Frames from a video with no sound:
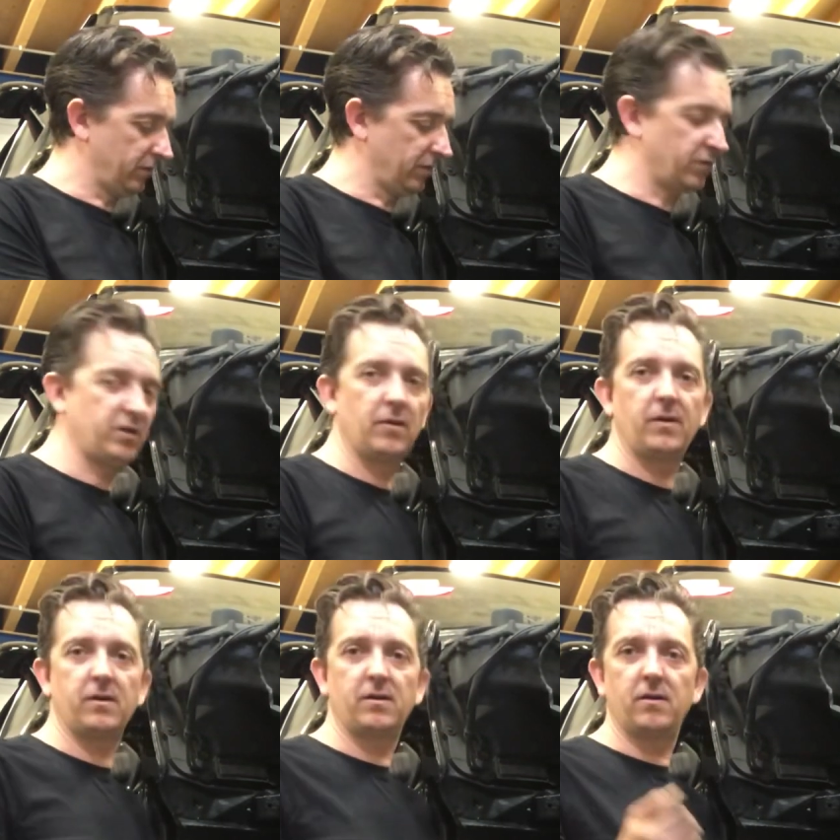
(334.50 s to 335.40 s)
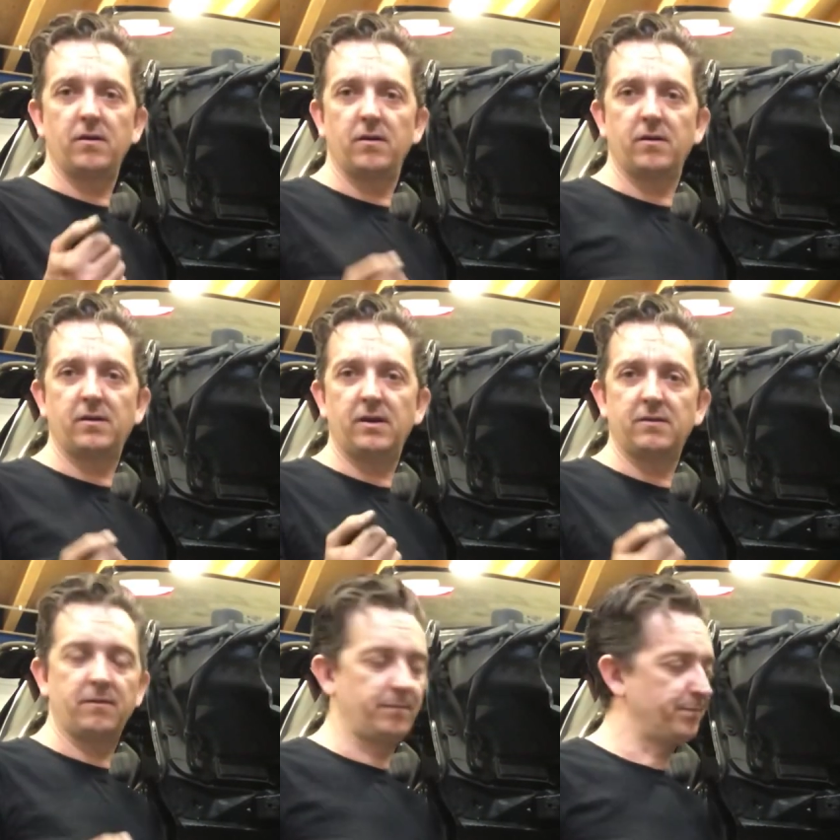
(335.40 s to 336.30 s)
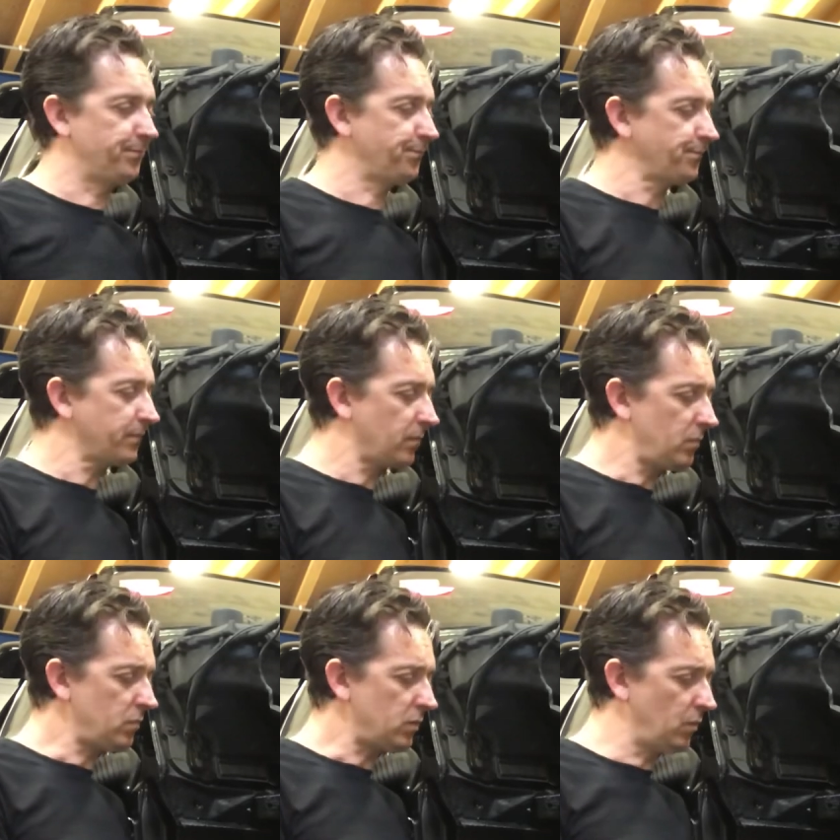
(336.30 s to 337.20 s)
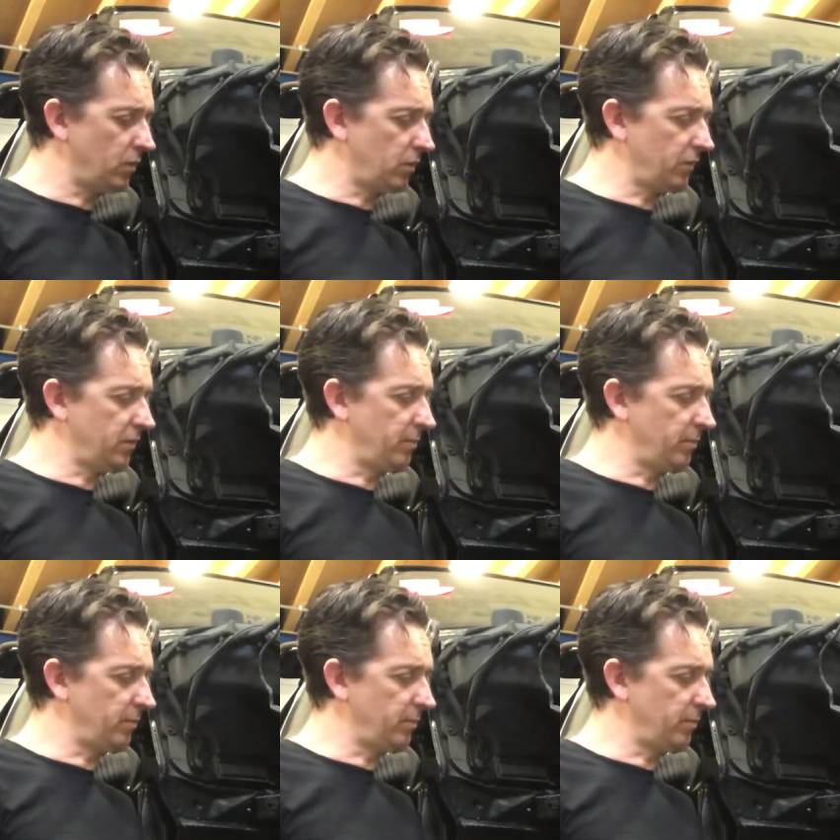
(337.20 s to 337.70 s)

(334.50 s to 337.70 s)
steering kit with all the